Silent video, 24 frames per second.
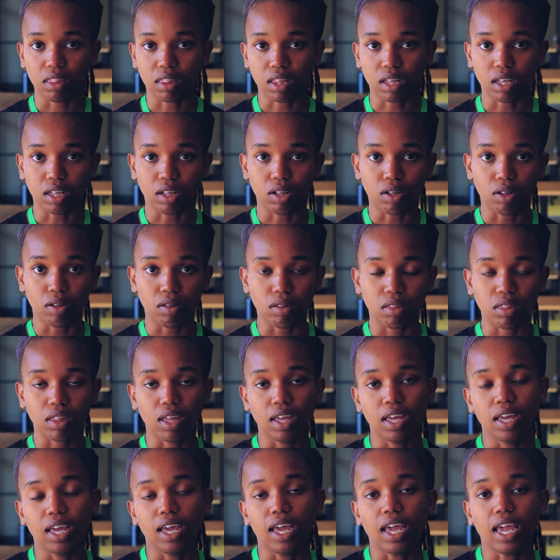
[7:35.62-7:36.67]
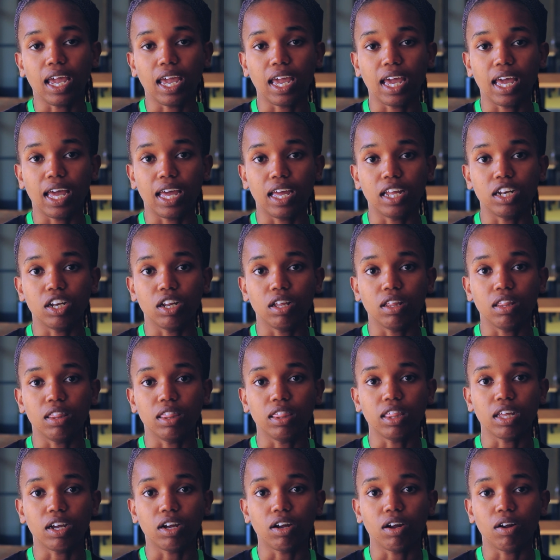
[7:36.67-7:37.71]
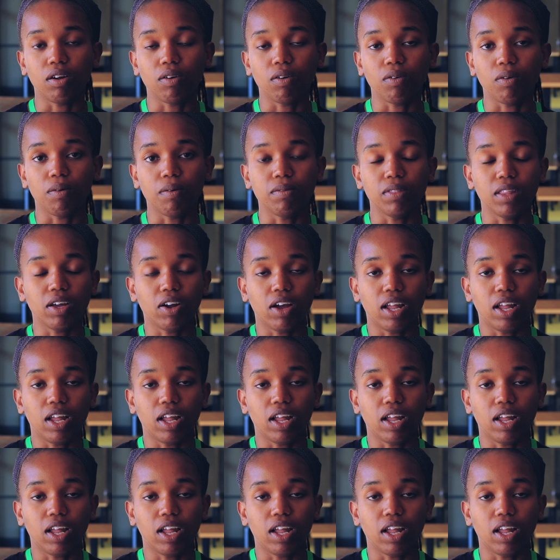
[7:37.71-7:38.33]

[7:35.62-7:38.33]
skills and they're, they're